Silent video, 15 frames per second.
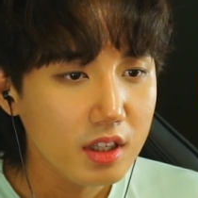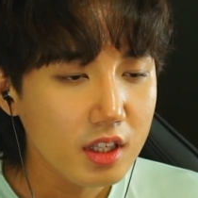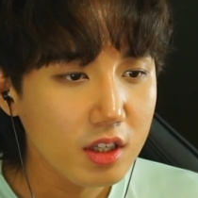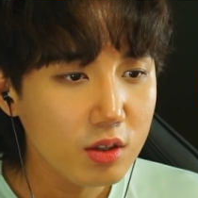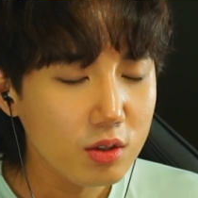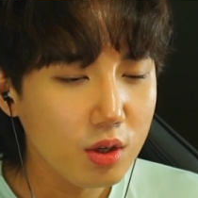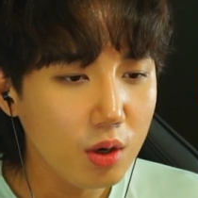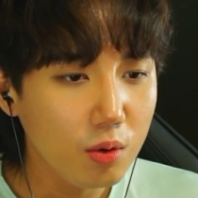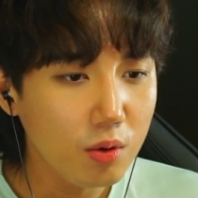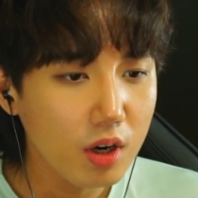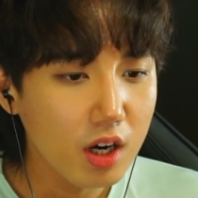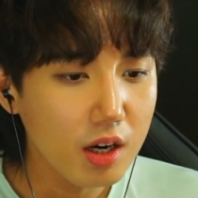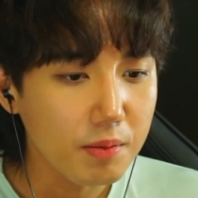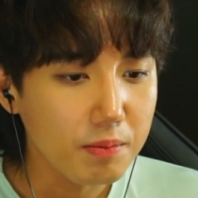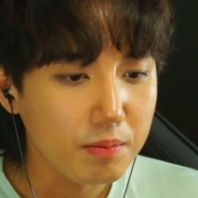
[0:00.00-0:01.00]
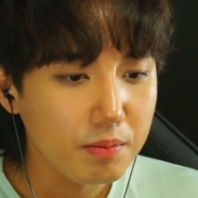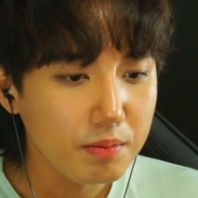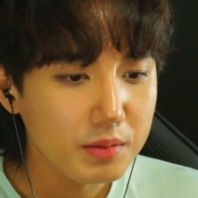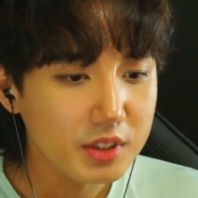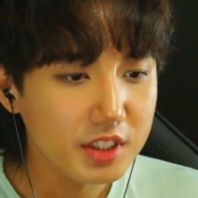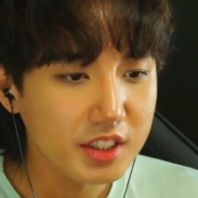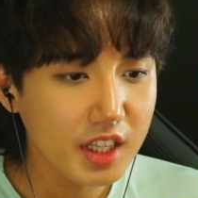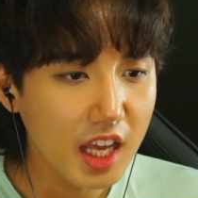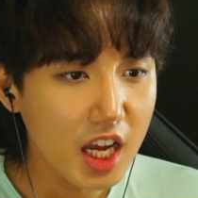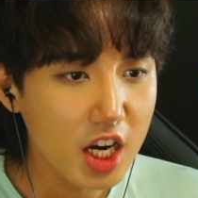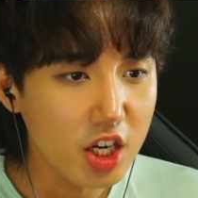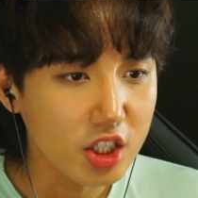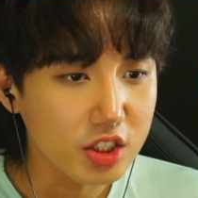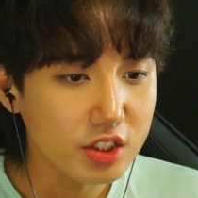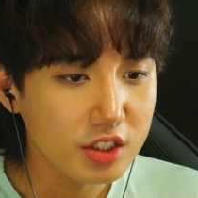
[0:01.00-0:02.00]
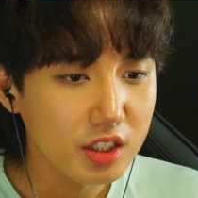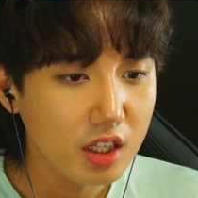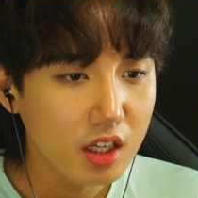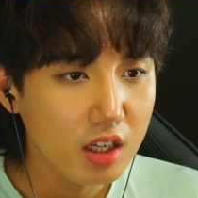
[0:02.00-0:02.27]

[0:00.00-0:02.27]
He could go up! Stairs!